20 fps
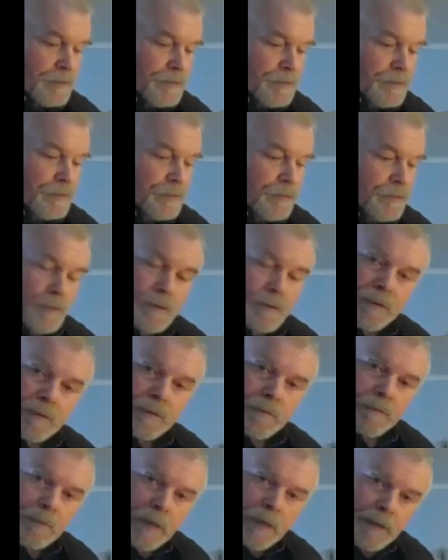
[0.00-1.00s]
to
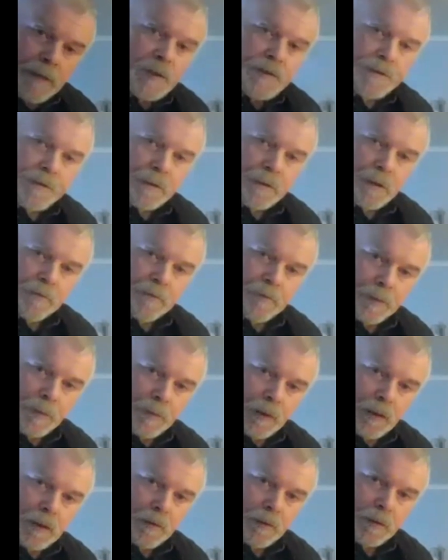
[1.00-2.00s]
maybe solve the
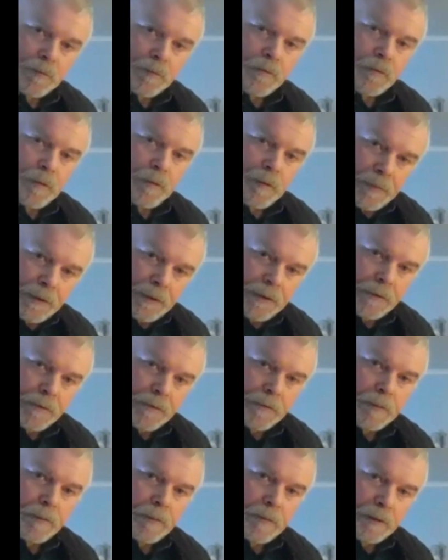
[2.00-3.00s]
problem or appear
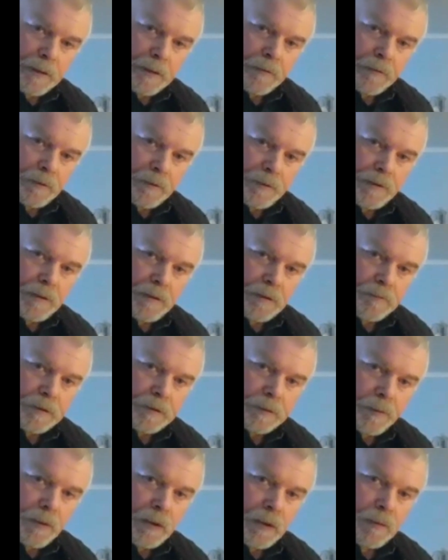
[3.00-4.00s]
to like we're solving
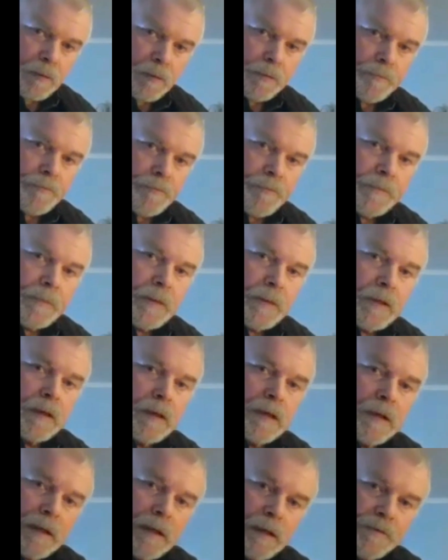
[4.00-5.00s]
the problem,
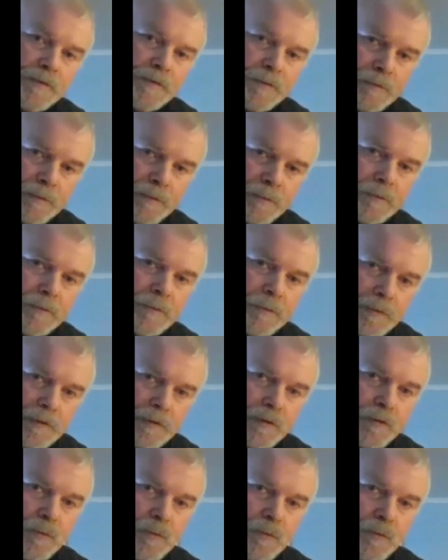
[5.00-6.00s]
and to
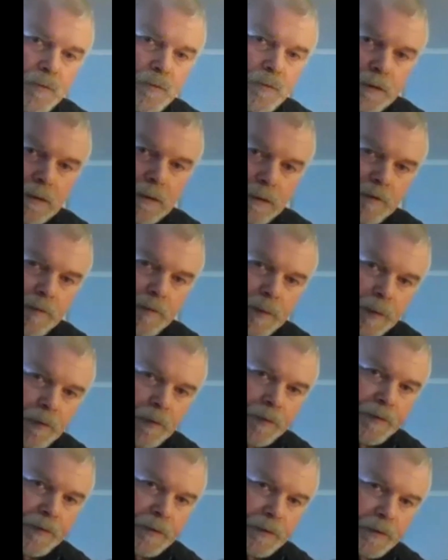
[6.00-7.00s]
do what a lot
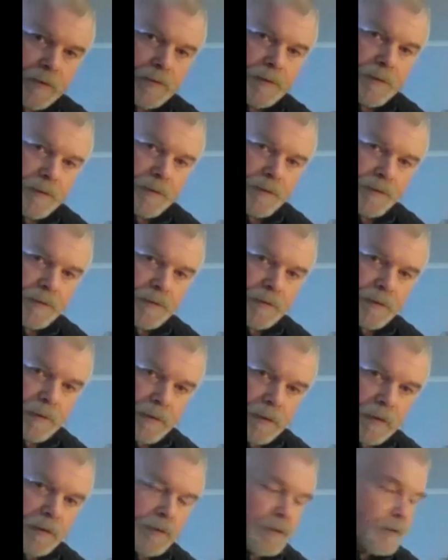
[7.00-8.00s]
of people think
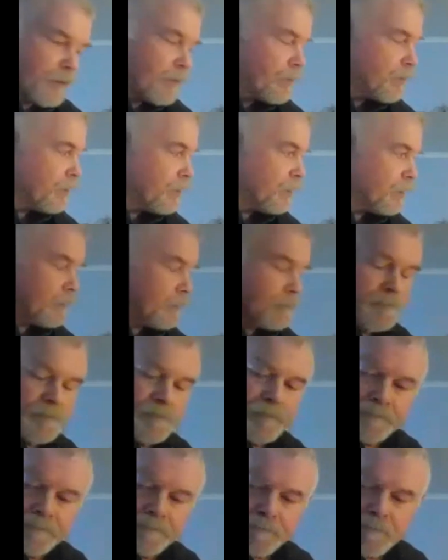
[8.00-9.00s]
is a good thing.